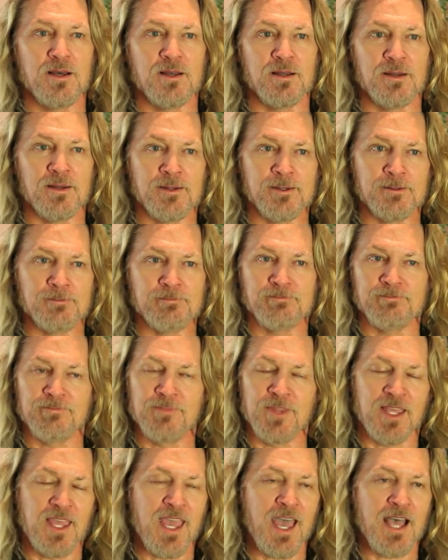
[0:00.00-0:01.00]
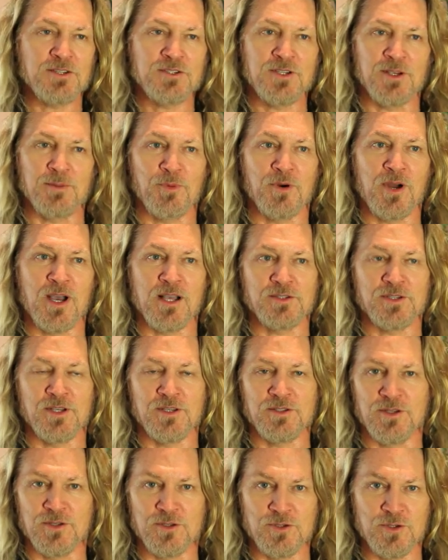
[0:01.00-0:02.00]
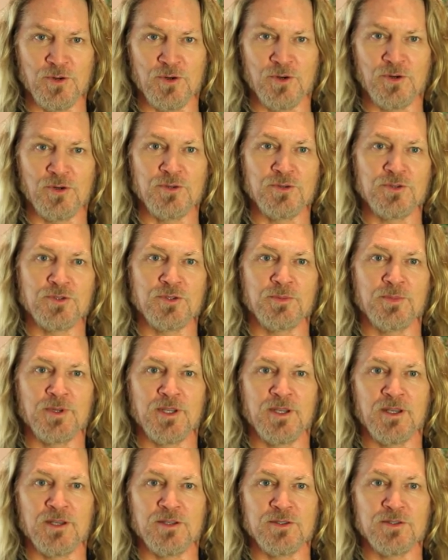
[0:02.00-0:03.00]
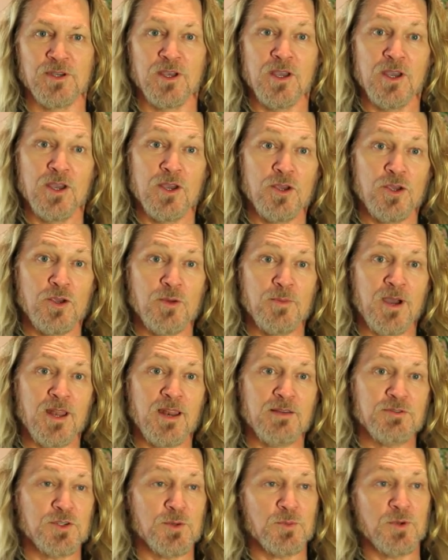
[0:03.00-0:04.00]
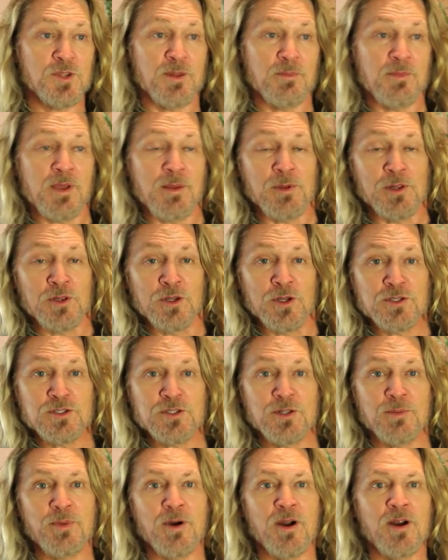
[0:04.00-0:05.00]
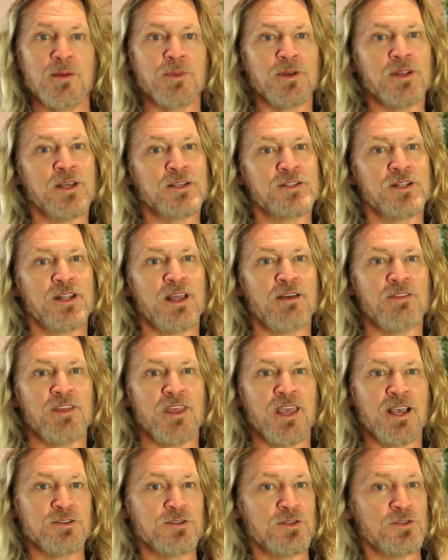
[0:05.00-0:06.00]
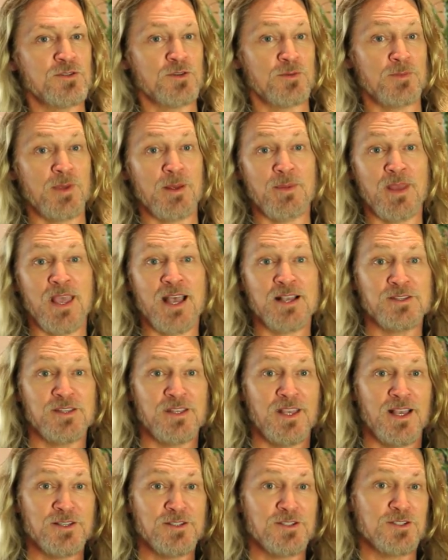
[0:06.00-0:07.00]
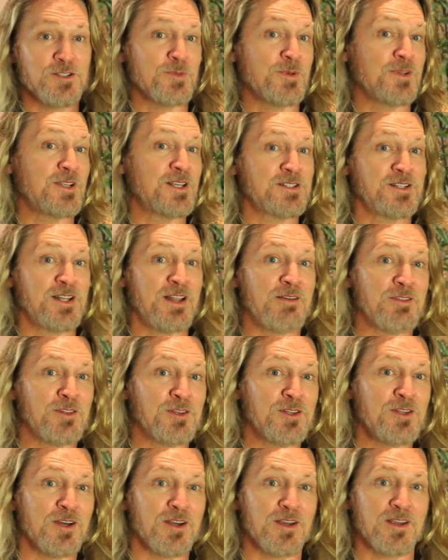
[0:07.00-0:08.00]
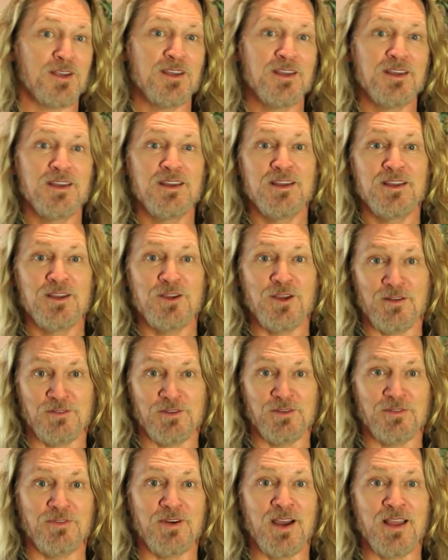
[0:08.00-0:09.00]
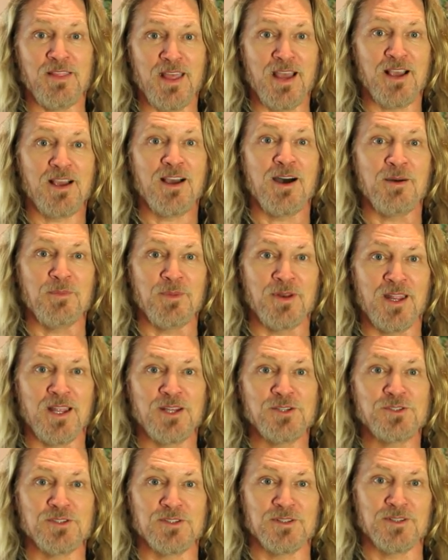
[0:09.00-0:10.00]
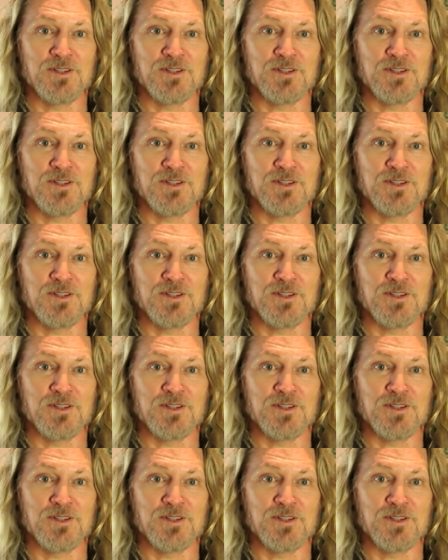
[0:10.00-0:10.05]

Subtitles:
The casting process is so crucial because you might have someone that maybe looks the part but doesn't have the essence, or maybe has the essence but doesn't have the look. You have to find that combination.